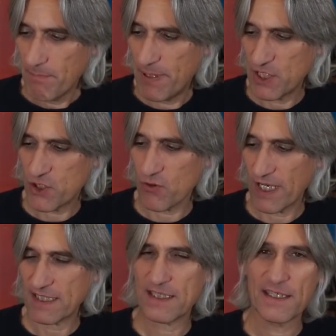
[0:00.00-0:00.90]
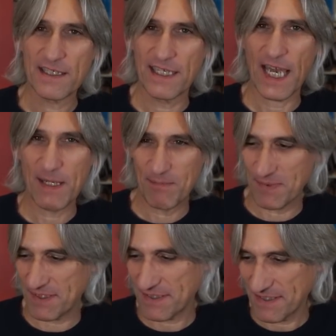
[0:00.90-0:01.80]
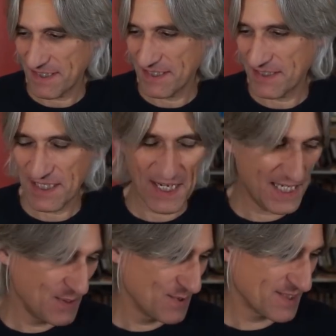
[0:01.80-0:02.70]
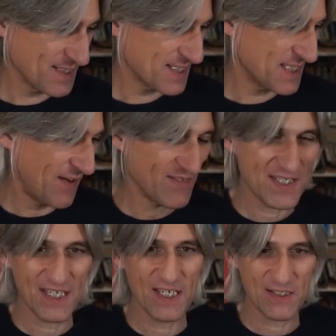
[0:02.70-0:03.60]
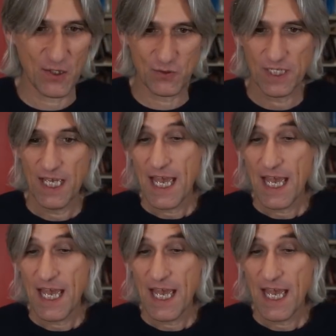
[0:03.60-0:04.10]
picturesque games. And yeah, he was 70 years old.